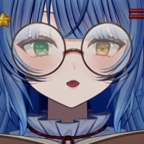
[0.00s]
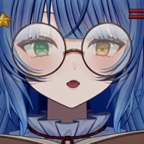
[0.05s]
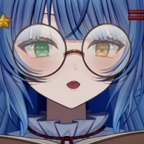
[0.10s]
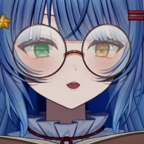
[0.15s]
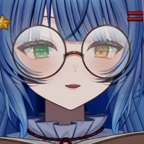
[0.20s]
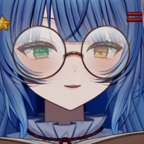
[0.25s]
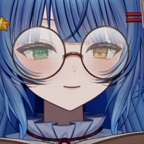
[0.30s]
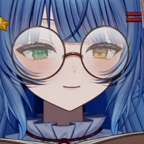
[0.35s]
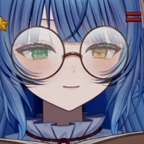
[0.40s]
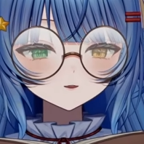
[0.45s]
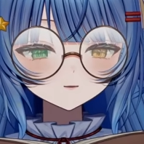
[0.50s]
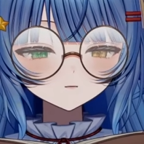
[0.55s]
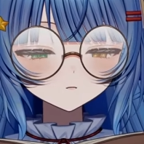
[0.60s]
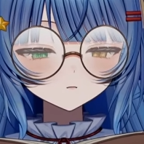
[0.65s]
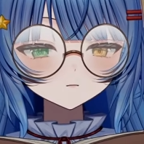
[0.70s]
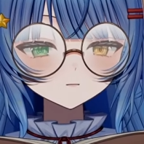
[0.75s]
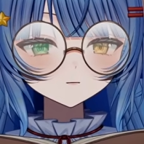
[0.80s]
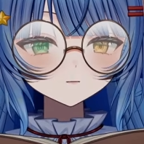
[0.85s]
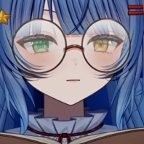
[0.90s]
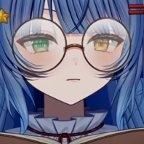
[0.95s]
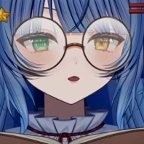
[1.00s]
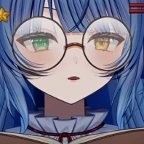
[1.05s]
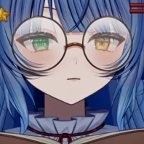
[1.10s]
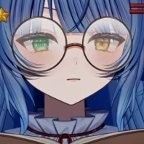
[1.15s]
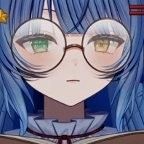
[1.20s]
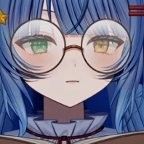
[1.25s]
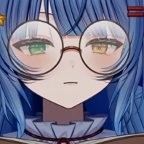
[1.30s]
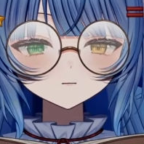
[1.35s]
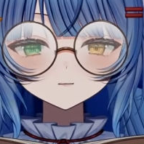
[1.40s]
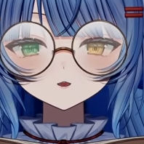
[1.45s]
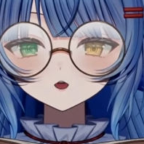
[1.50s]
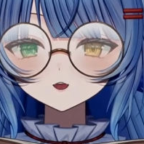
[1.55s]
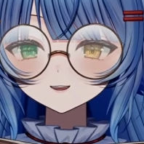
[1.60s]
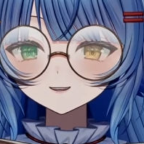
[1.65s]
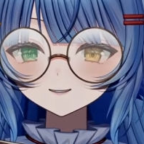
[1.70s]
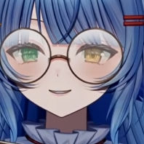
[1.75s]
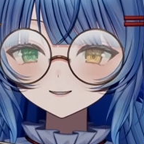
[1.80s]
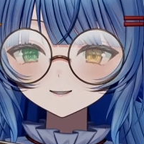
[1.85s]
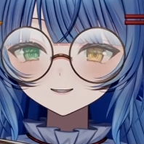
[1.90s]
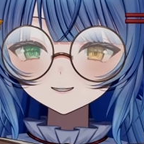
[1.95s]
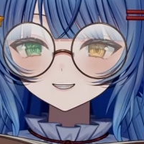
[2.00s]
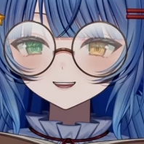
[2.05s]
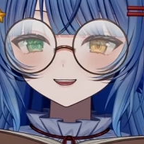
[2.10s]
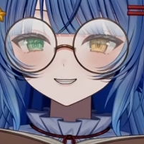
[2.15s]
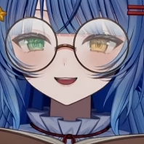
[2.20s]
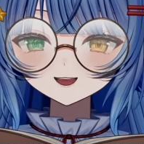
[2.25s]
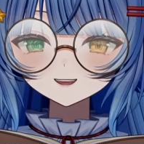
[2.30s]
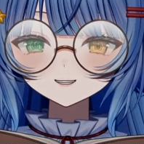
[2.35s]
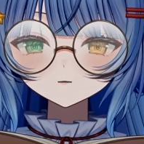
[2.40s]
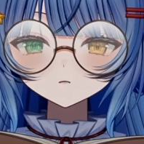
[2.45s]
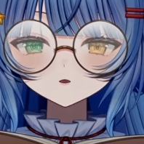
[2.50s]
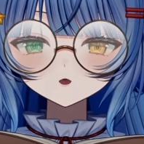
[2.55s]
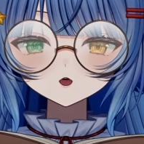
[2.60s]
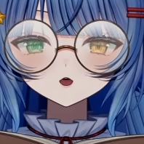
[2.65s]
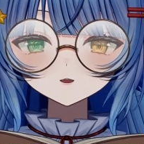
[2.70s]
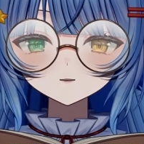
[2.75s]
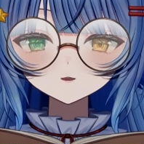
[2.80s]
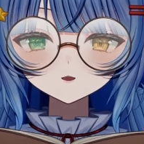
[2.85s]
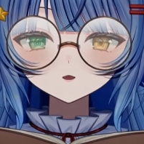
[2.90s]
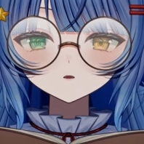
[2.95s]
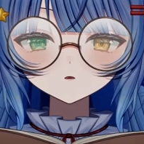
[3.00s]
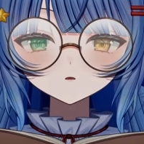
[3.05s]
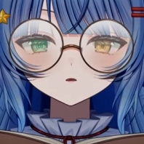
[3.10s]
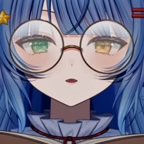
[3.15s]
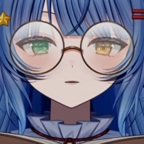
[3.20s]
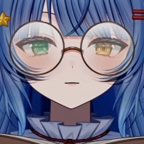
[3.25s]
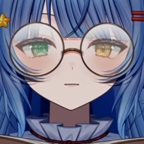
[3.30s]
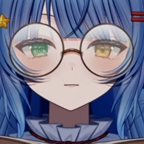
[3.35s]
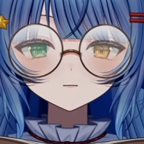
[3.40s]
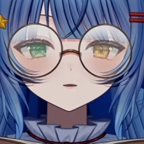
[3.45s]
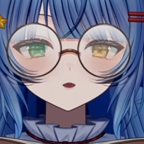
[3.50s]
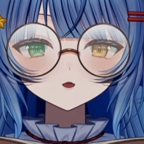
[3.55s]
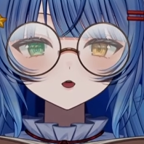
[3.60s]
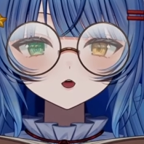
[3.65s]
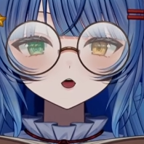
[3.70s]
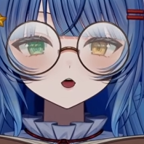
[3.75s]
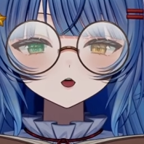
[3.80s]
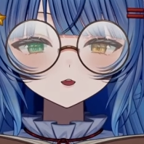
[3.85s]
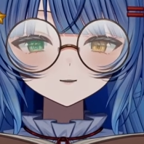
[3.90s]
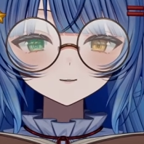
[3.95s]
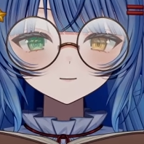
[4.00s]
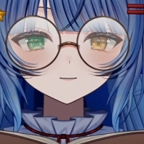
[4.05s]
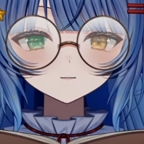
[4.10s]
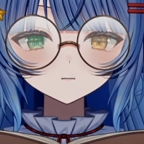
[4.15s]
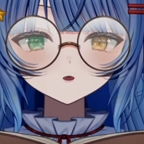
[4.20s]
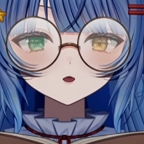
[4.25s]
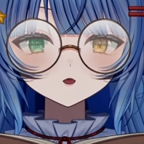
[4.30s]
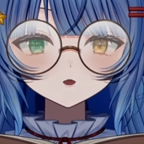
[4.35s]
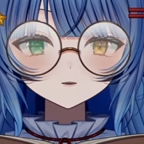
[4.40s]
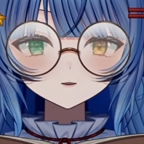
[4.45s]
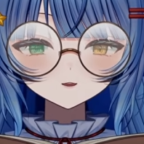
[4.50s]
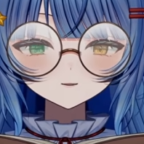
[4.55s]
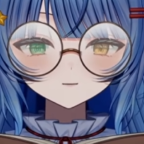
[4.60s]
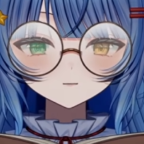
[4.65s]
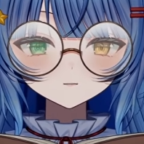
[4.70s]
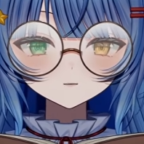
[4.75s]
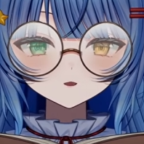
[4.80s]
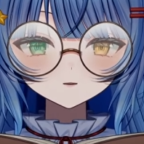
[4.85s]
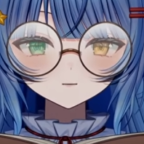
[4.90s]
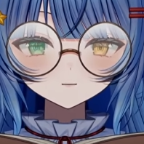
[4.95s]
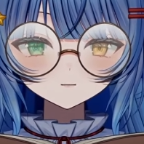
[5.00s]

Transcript: Of course, you don't do this unassisted, and that's where the Oracle and Spark tables come to